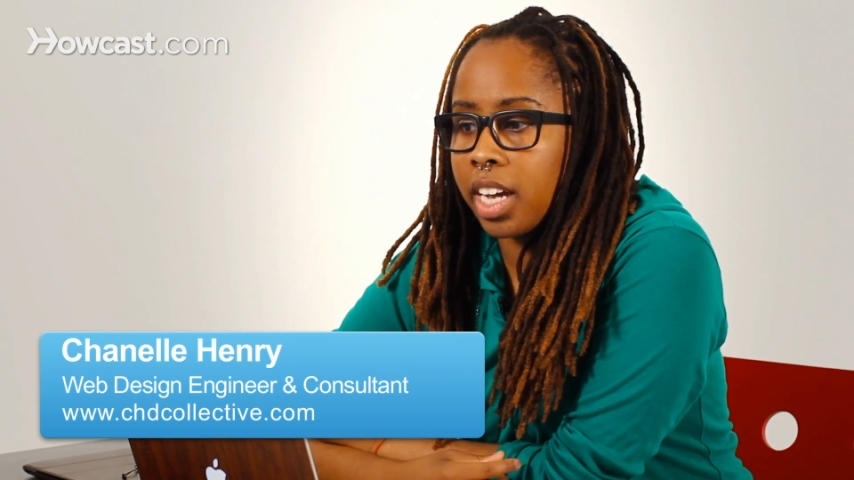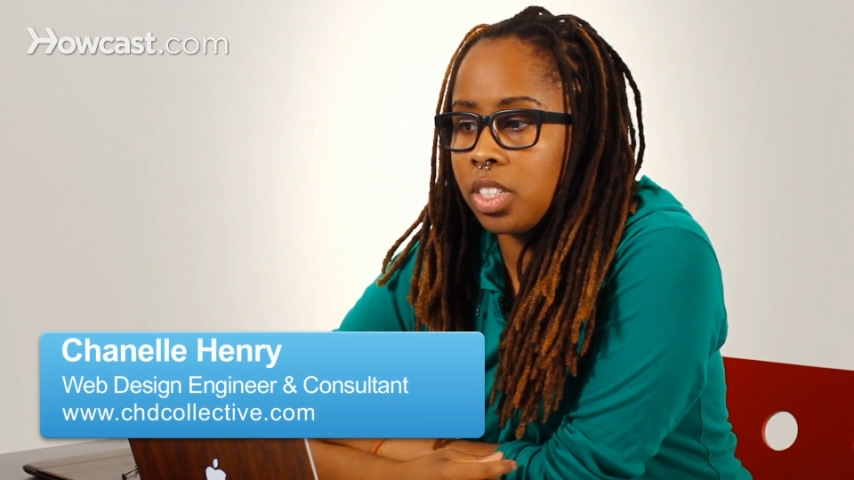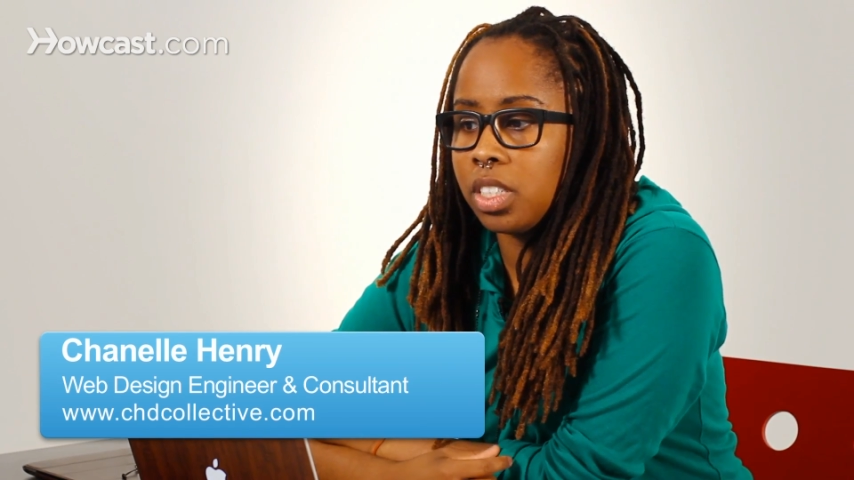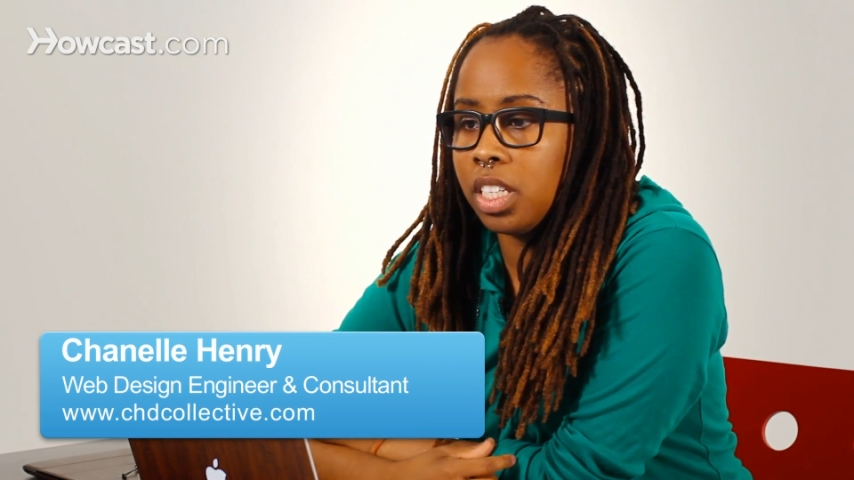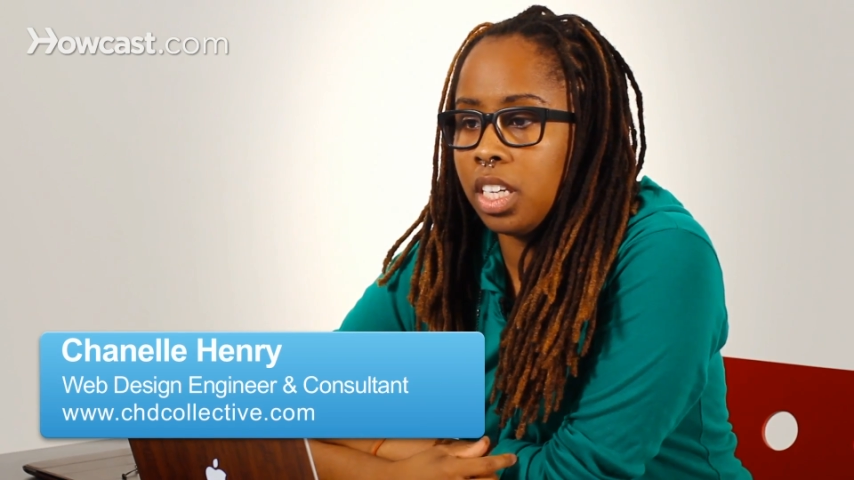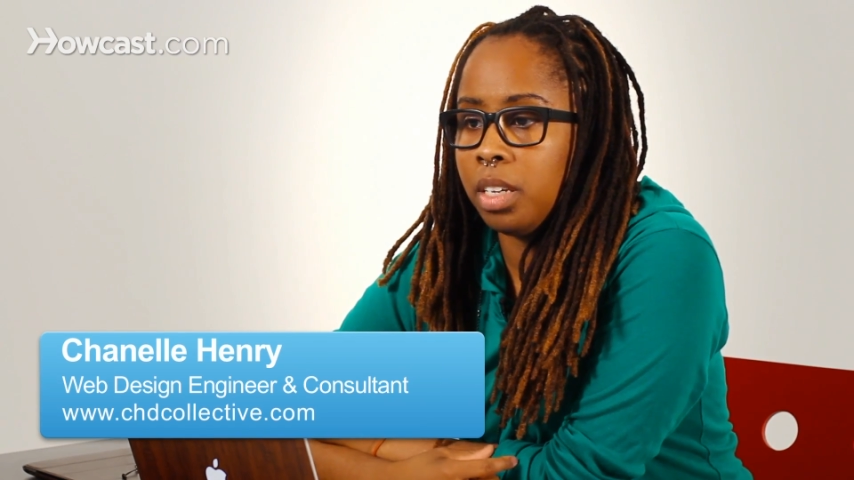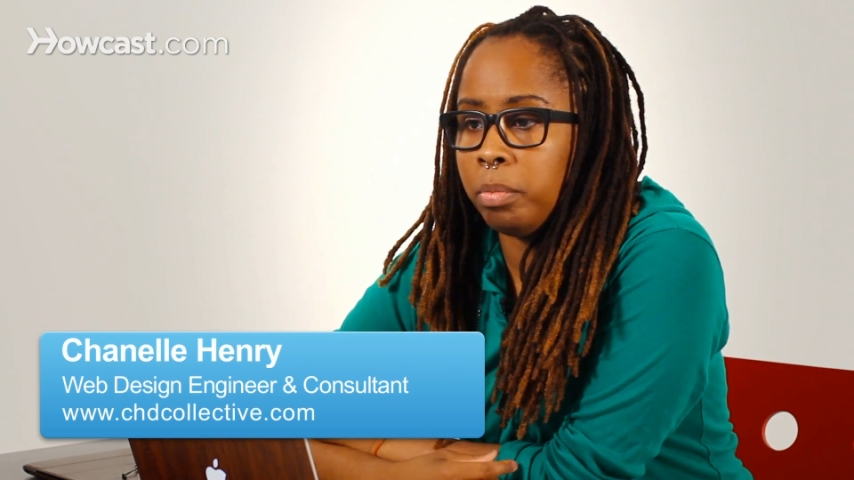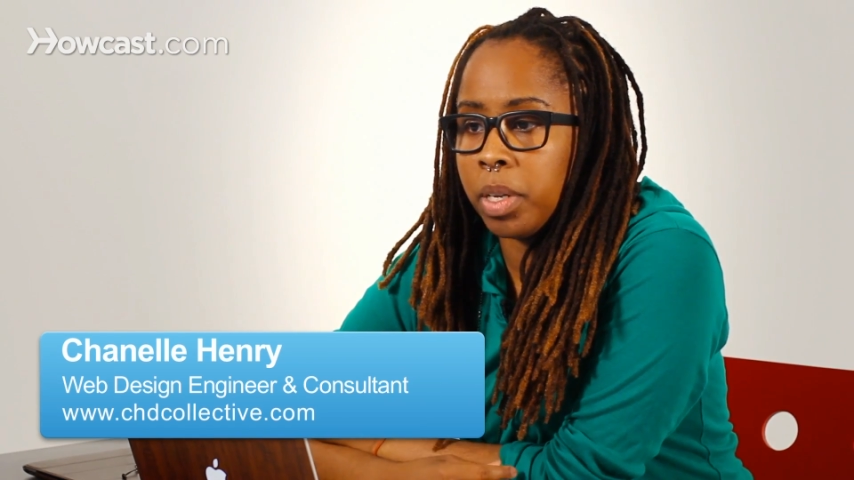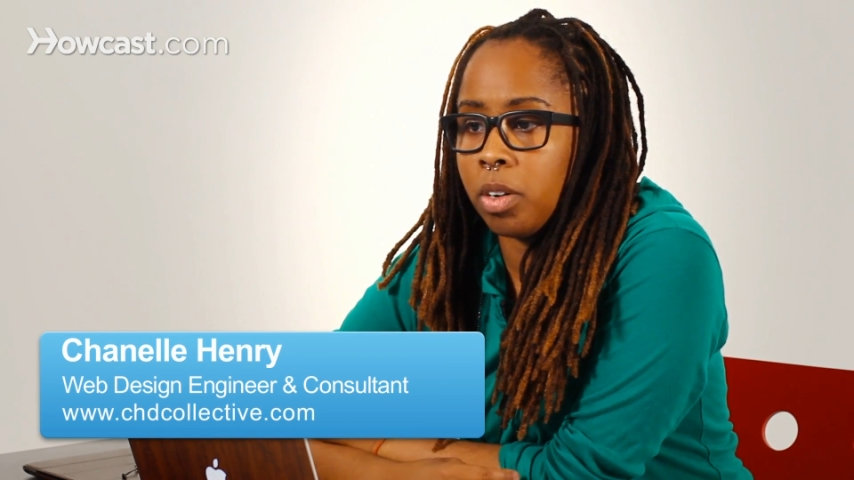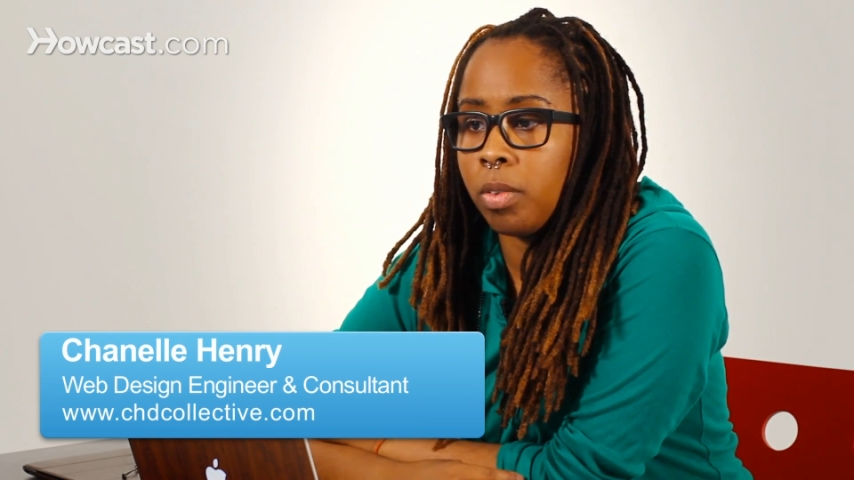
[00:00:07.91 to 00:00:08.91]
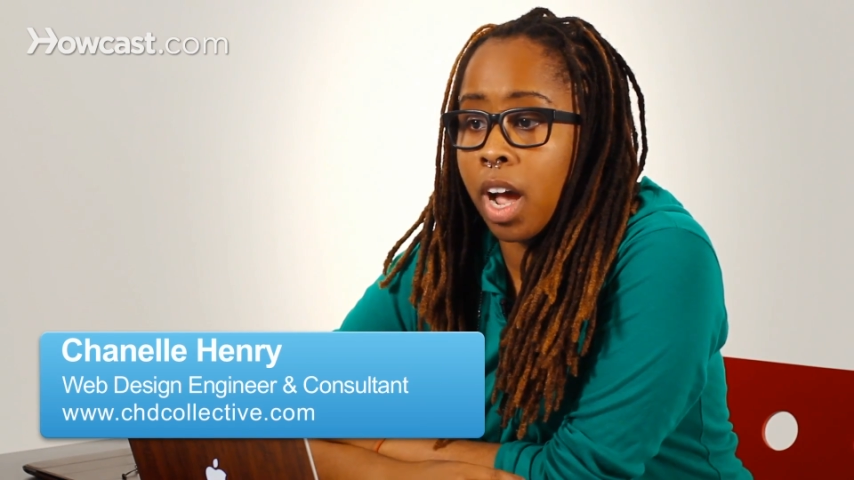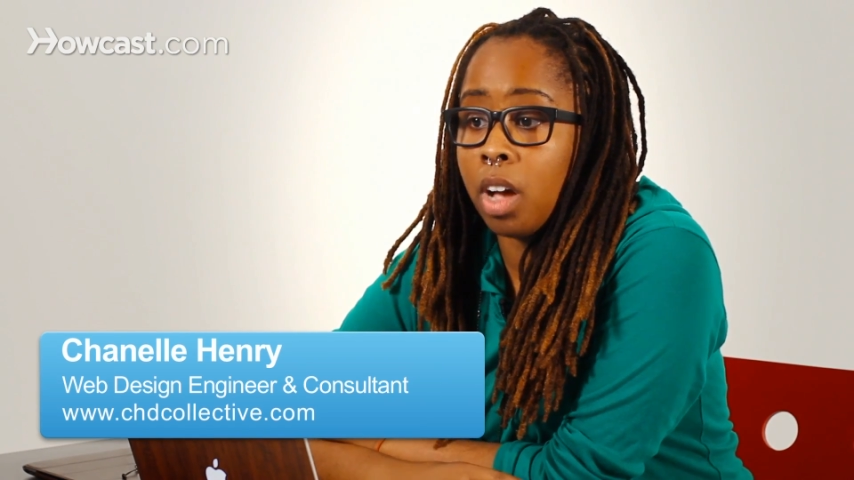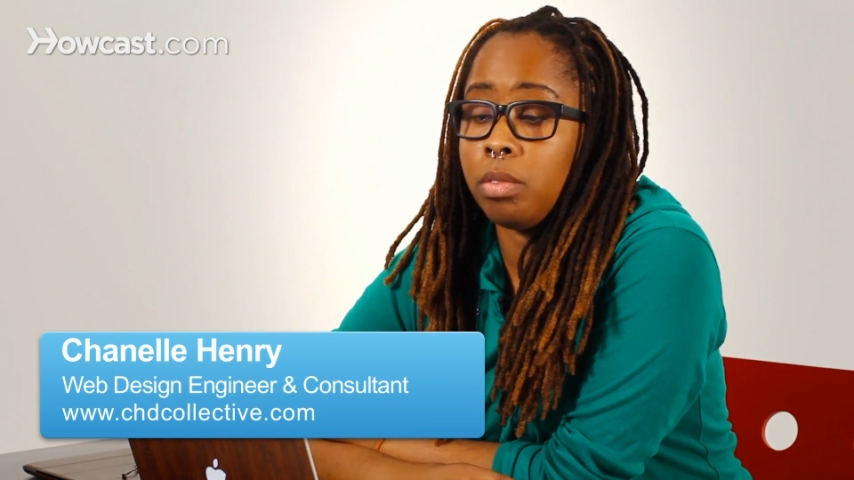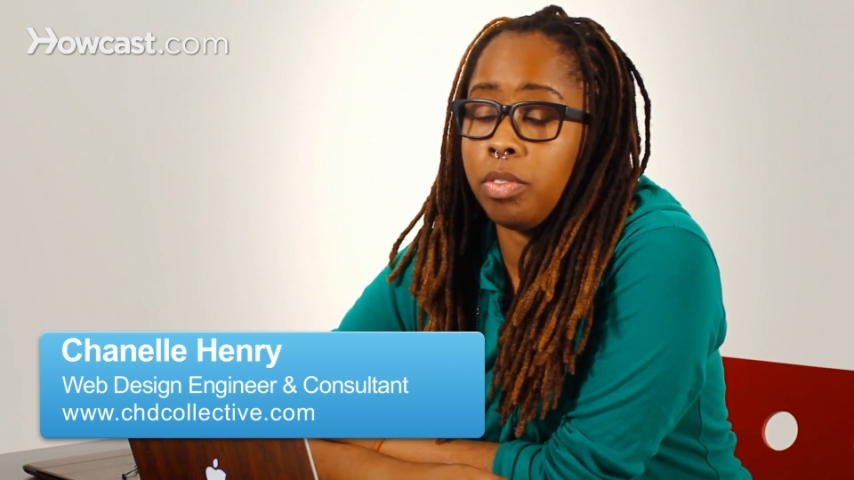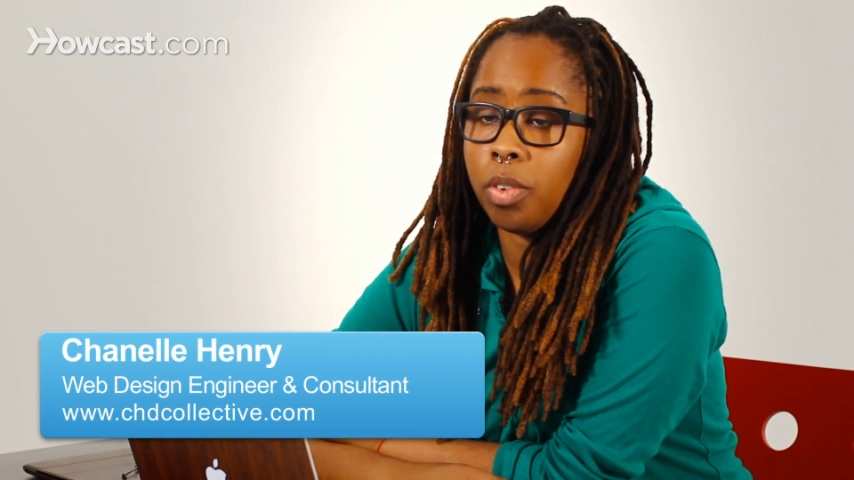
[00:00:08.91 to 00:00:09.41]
actually been around